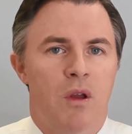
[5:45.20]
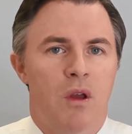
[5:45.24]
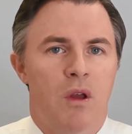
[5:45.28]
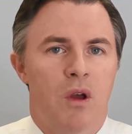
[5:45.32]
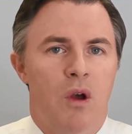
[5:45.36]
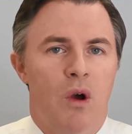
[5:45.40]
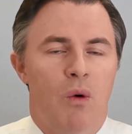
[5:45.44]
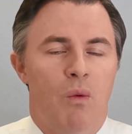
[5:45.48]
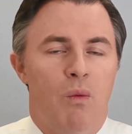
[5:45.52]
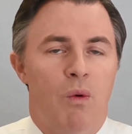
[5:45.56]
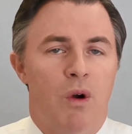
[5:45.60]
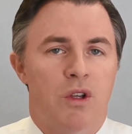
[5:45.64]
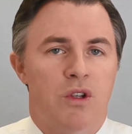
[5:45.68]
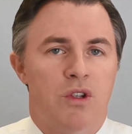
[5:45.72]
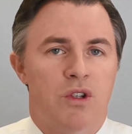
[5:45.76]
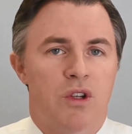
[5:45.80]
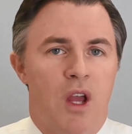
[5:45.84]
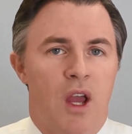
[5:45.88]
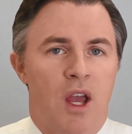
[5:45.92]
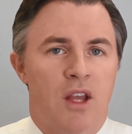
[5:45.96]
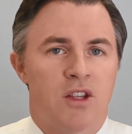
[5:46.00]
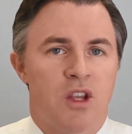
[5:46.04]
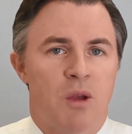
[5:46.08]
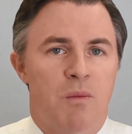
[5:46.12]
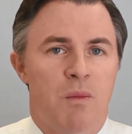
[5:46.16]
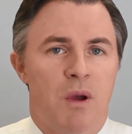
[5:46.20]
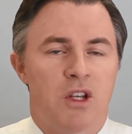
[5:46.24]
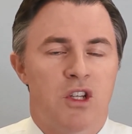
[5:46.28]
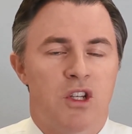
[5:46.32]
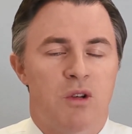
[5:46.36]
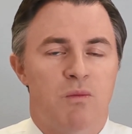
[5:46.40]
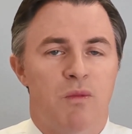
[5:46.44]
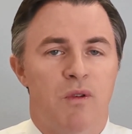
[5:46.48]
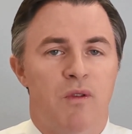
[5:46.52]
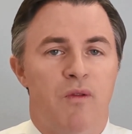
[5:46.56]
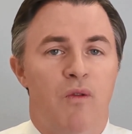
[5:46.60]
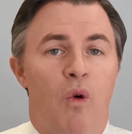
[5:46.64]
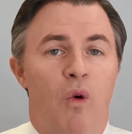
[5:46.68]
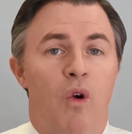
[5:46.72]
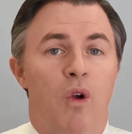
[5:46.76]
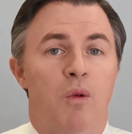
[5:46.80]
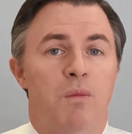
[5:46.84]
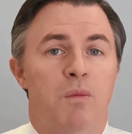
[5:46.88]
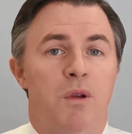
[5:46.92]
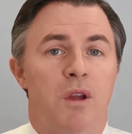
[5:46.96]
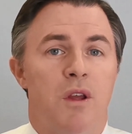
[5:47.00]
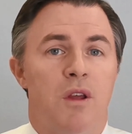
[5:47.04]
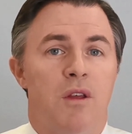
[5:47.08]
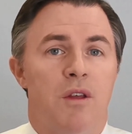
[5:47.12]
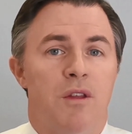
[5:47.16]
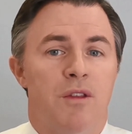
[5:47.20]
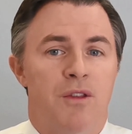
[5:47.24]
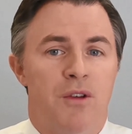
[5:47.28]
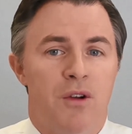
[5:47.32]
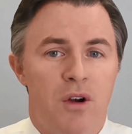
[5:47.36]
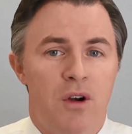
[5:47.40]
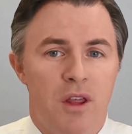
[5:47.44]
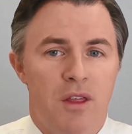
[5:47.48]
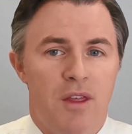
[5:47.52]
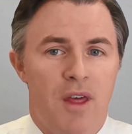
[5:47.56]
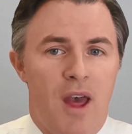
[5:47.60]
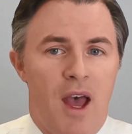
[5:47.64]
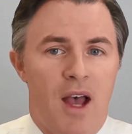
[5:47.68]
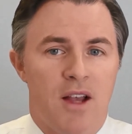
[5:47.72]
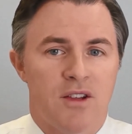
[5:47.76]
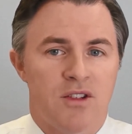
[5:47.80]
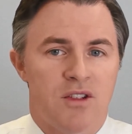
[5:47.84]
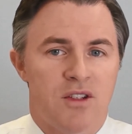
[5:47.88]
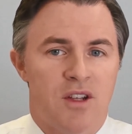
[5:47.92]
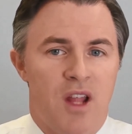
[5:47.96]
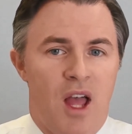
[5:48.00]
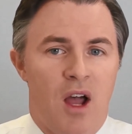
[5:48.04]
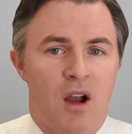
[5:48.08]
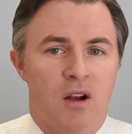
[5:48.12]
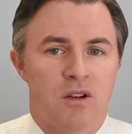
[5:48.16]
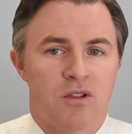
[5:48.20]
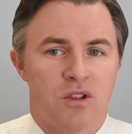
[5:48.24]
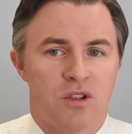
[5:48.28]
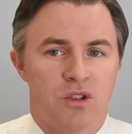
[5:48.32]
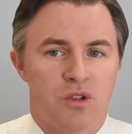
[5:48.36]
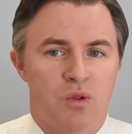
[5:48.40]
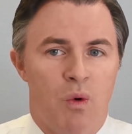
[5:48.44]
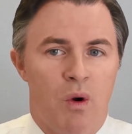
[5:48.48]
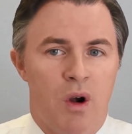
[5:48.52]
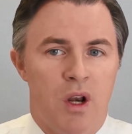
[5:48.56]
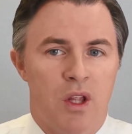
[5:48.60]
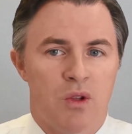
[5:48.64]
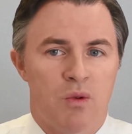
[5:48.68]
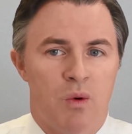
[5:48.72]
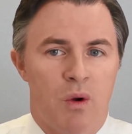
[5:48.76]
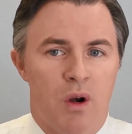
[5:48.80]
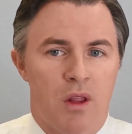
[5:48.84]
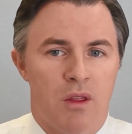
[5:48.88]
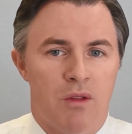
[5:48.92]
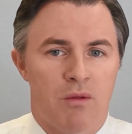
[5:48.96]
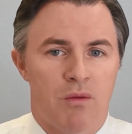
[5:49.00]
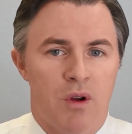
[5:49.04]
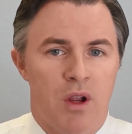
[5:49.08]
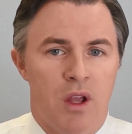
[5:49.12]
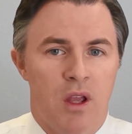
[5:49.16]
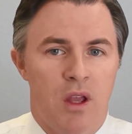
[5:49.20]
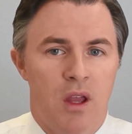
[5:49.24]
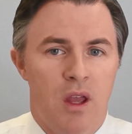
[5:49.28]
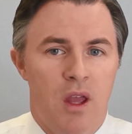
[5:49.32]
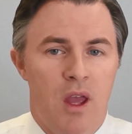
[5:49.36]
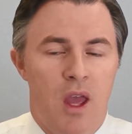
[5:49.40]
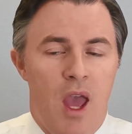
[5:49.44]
which, as I mentioned before, would be $30,000 in 2023.